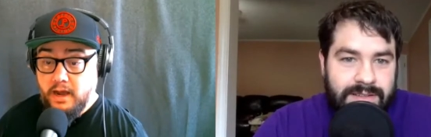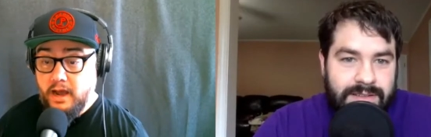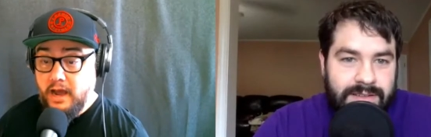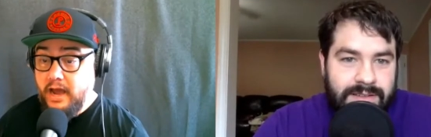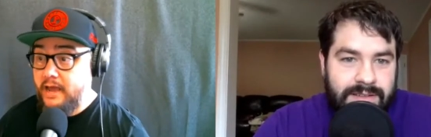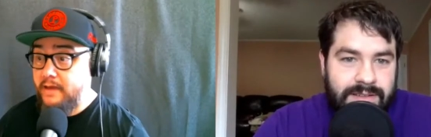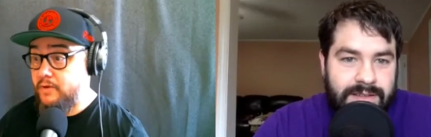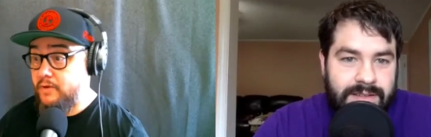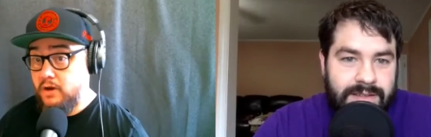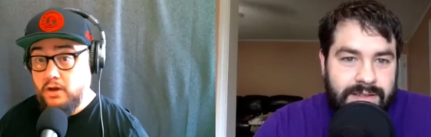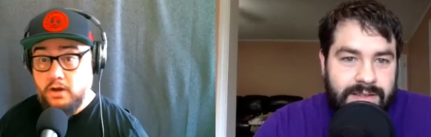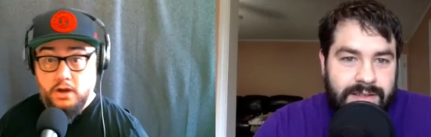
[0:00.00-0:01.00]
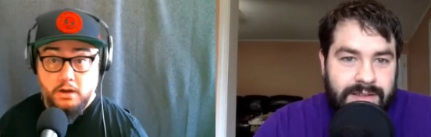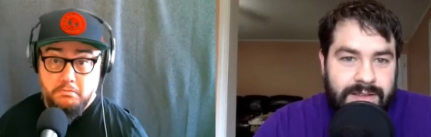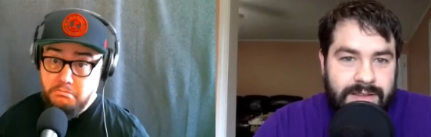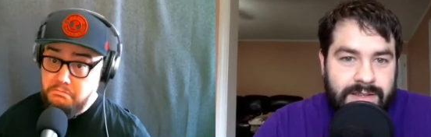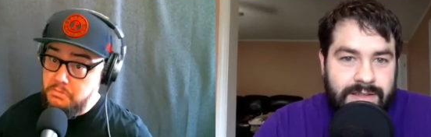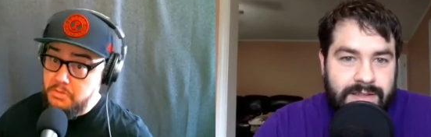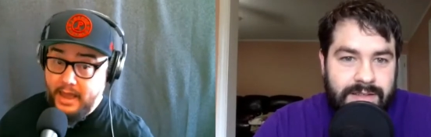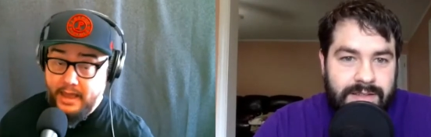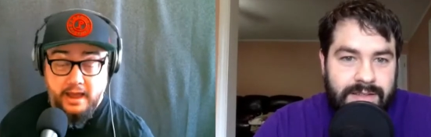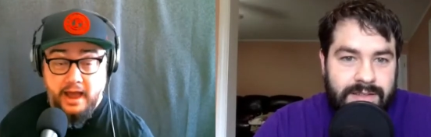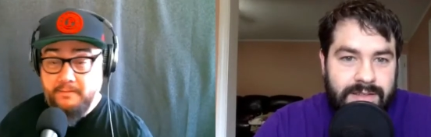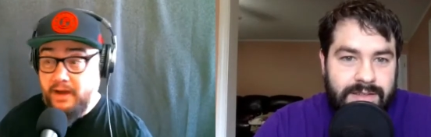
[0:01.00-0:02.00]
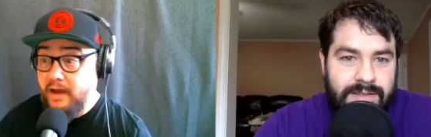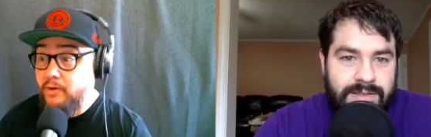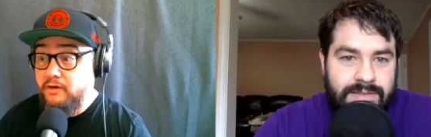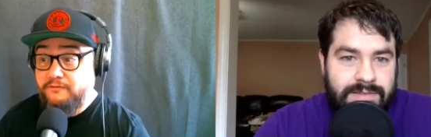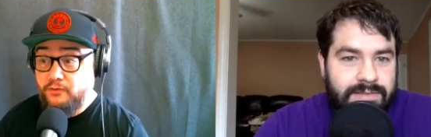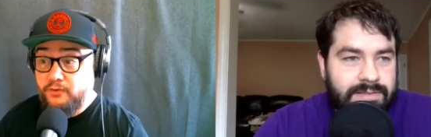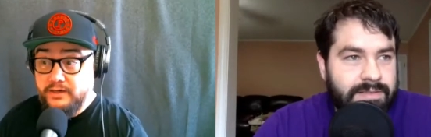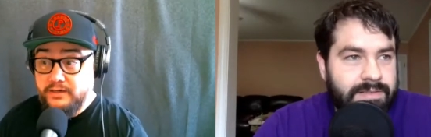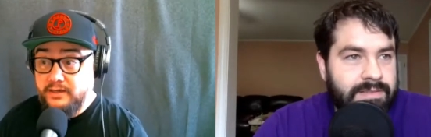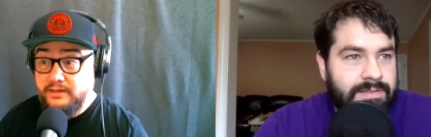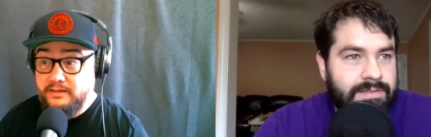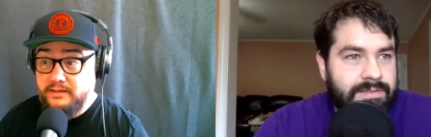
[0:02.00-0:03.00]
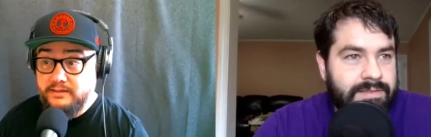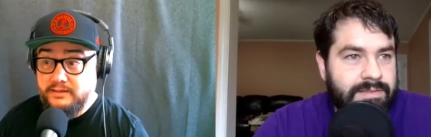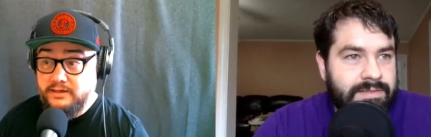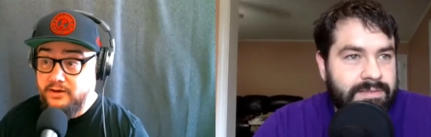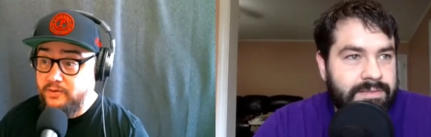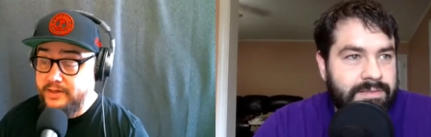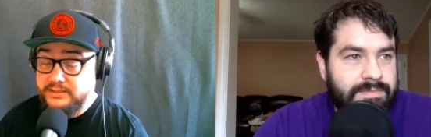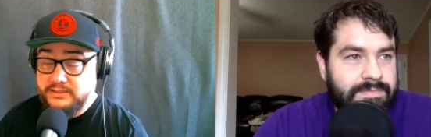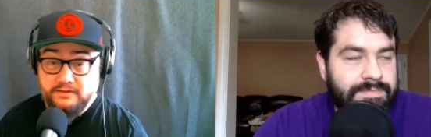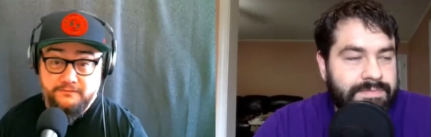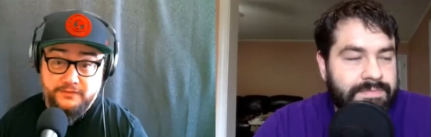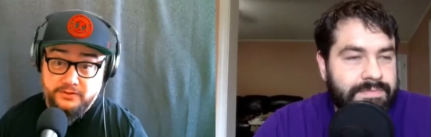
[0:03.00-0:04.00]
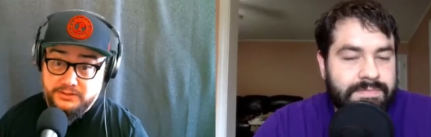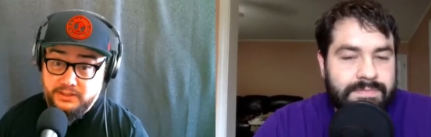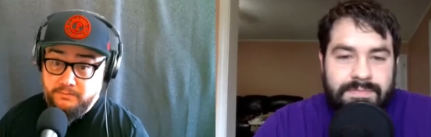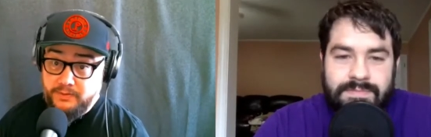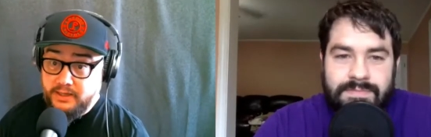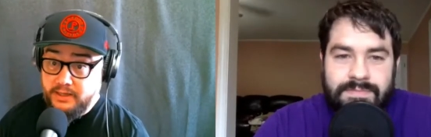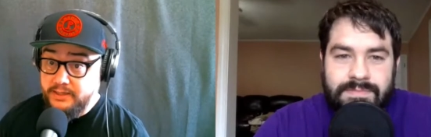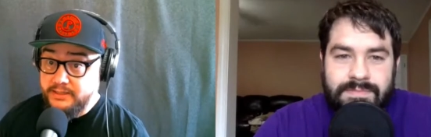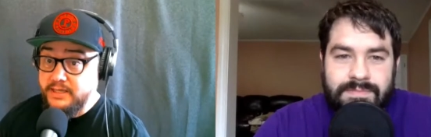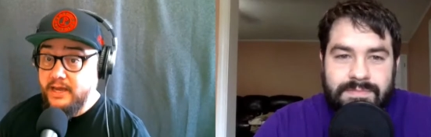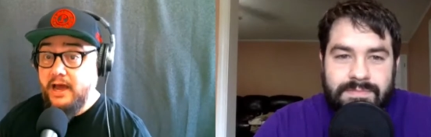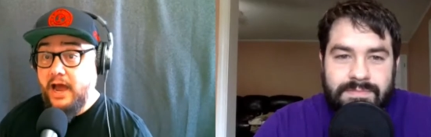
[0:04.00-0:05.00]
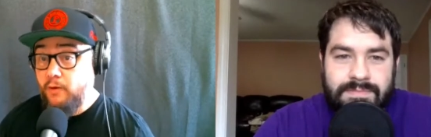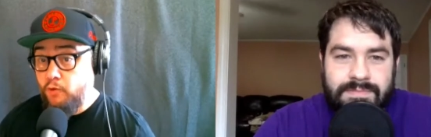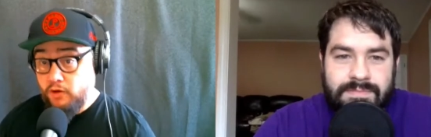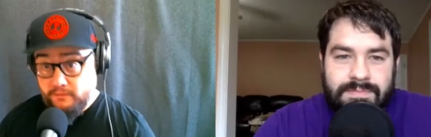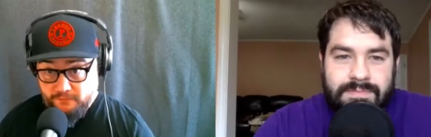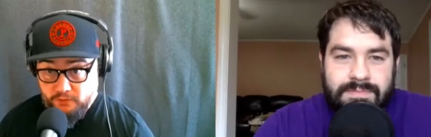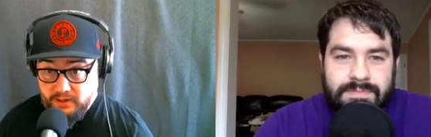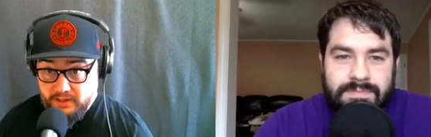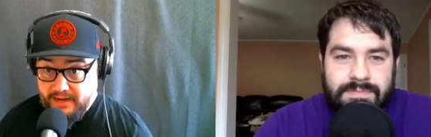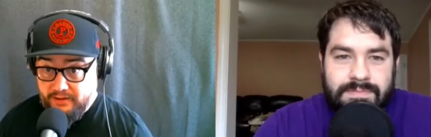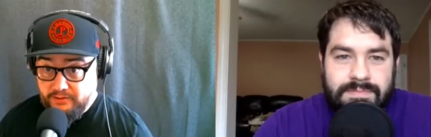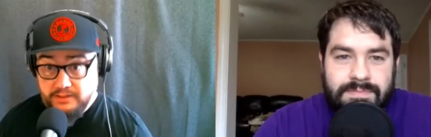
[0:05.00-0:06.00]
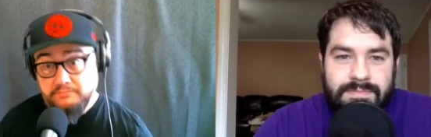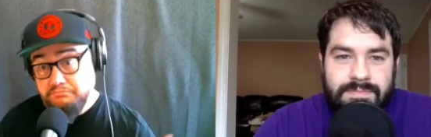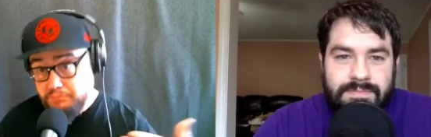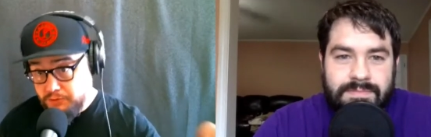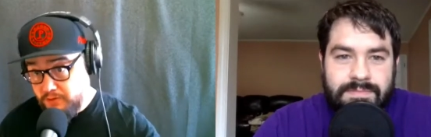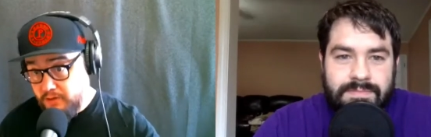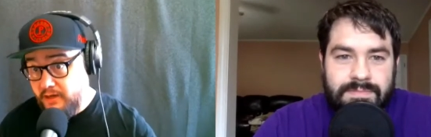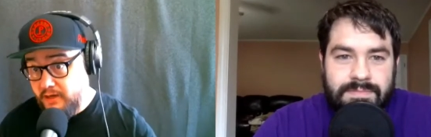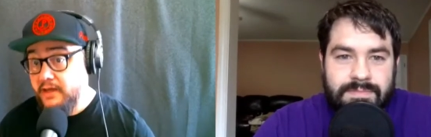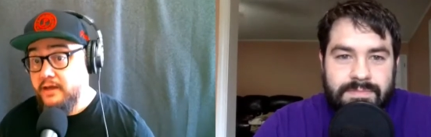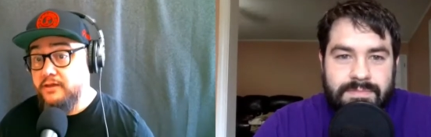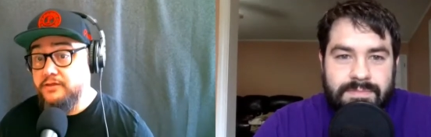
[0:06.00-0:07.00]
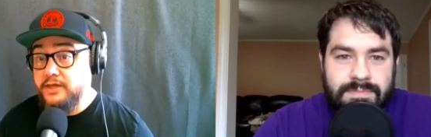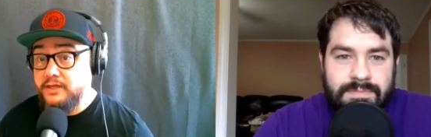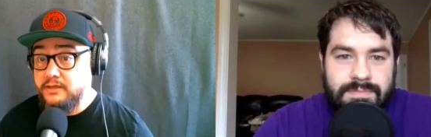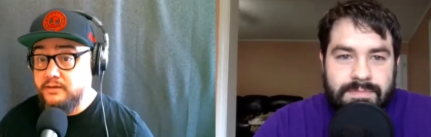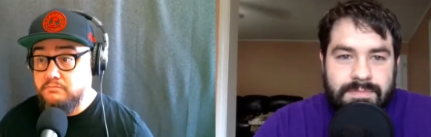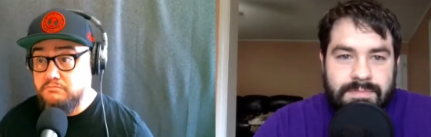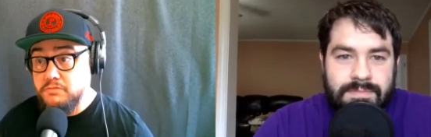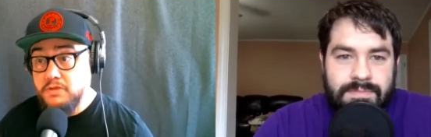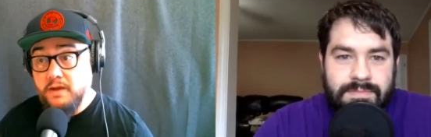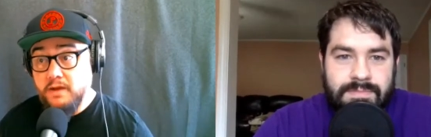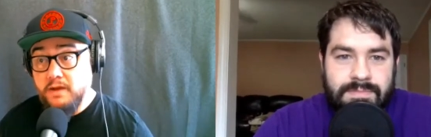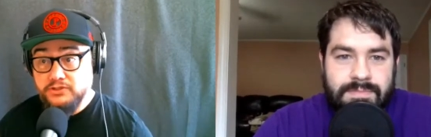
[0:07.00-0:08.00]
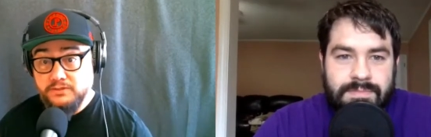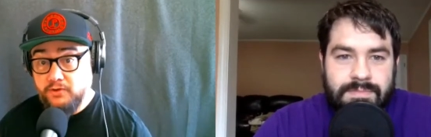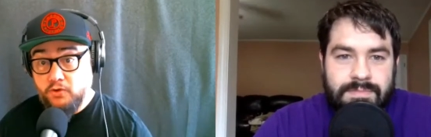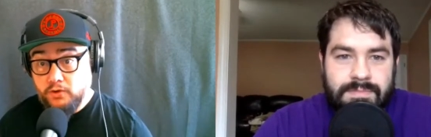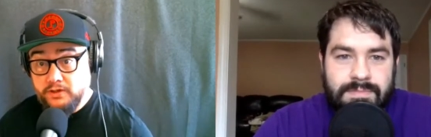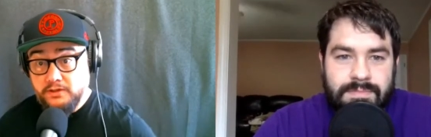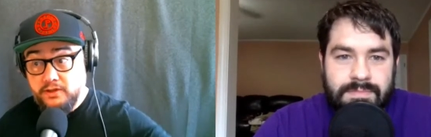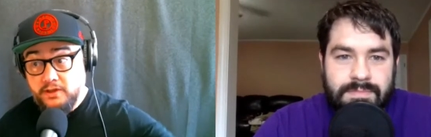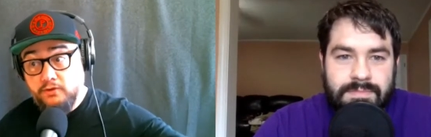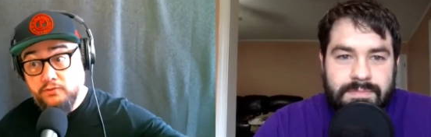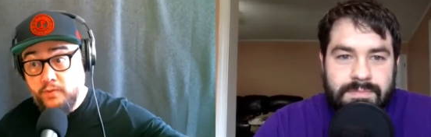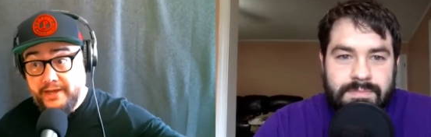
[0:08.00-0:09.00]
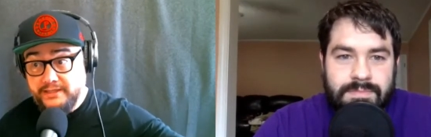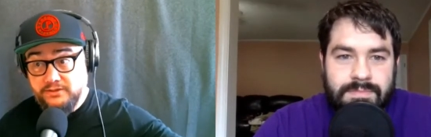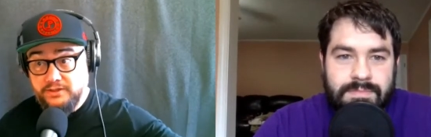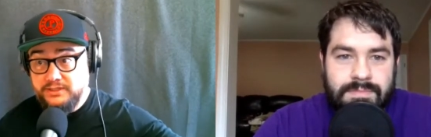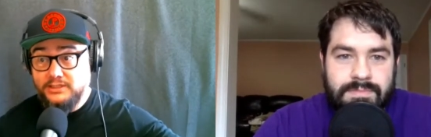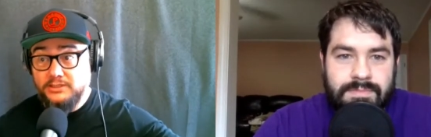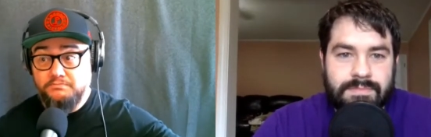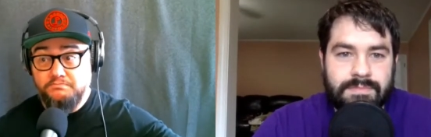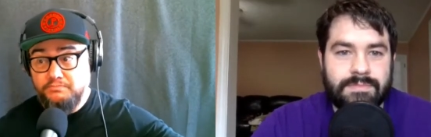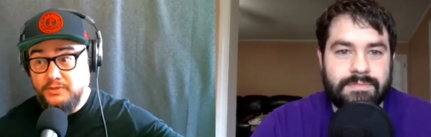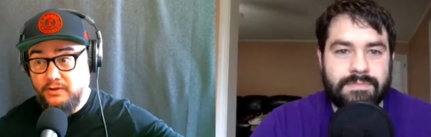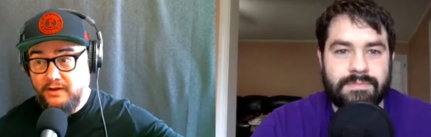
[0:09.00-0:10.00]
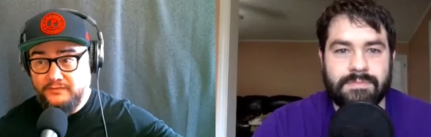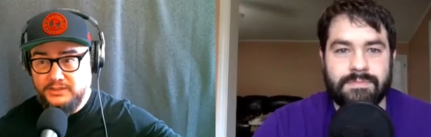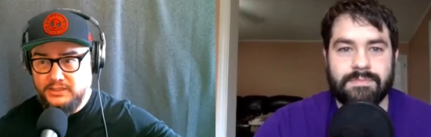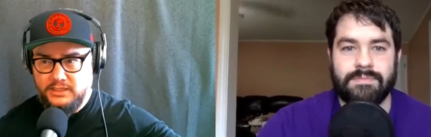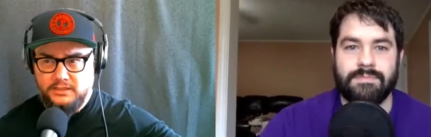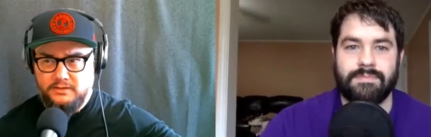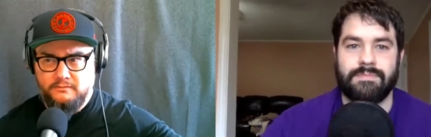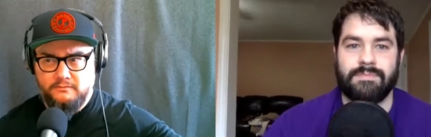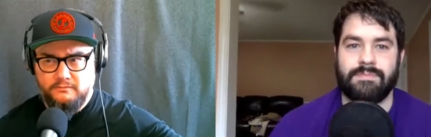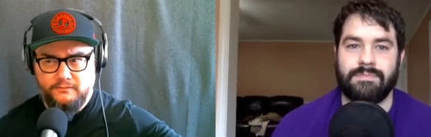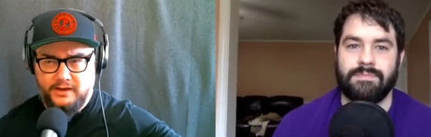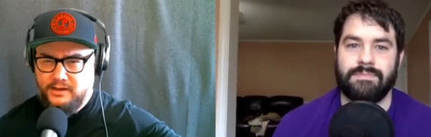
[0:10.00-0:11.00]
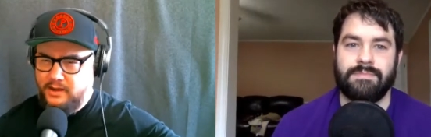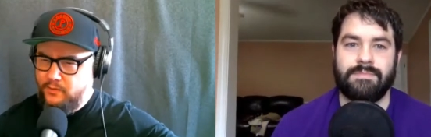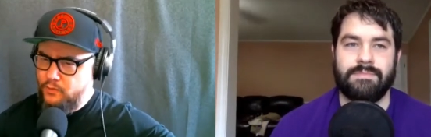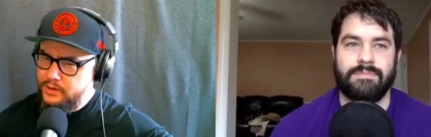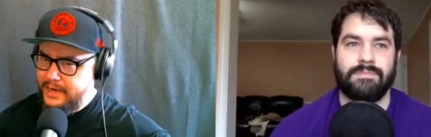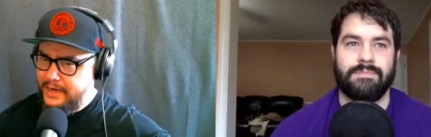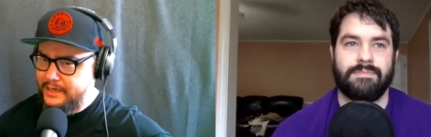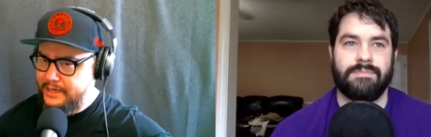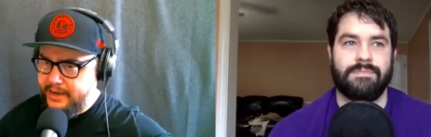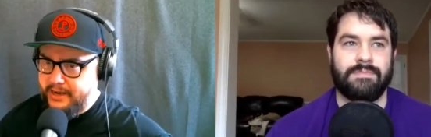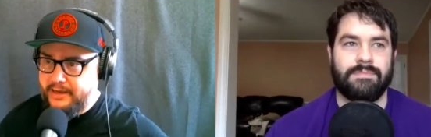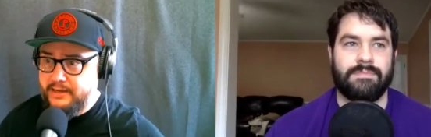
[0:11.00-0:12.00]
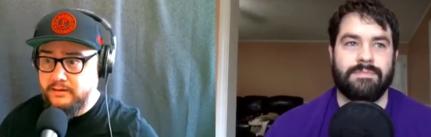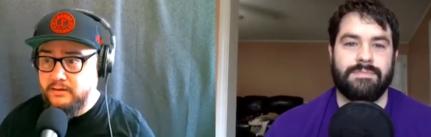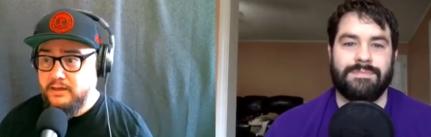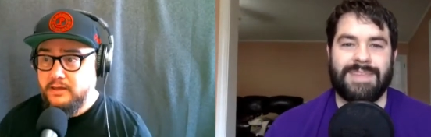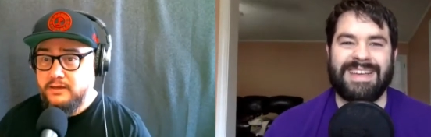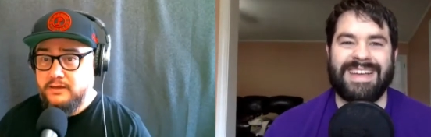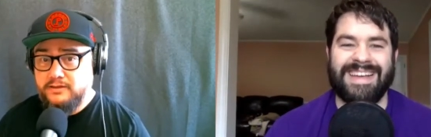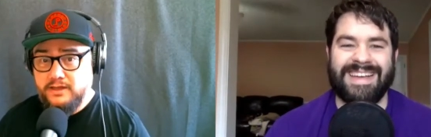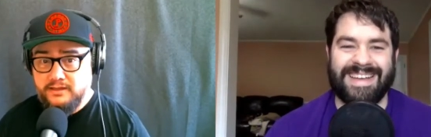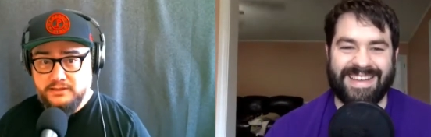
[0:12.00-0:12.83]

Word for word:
Speaker 1: I'm, hey, i I'm all for it you know, it's confusing because I work for an outlet, Sherdog, that numbers them according to the old way. So this is UFC Fight Night 189, then it's